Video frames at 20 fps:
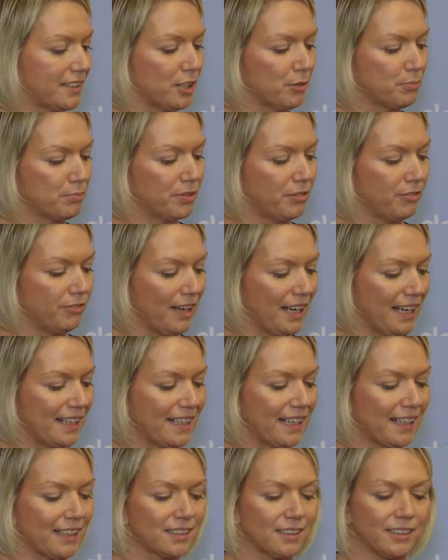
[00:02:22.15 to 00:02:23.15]
that provide
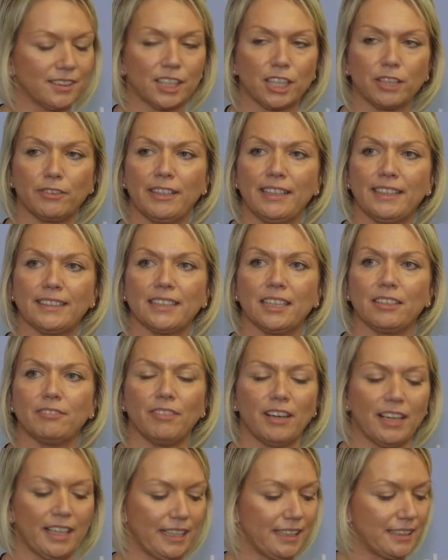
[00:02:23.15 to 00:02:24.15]
excellent careers
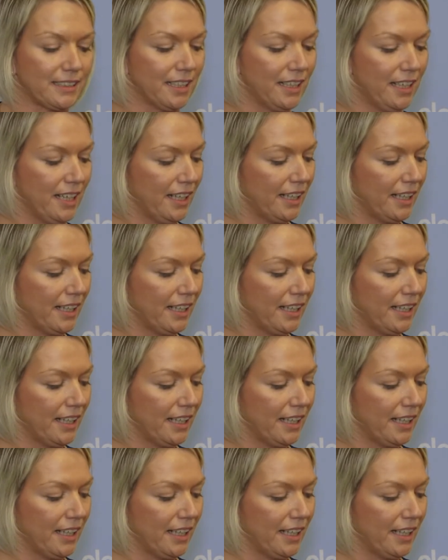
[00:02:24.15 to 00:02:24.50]
advice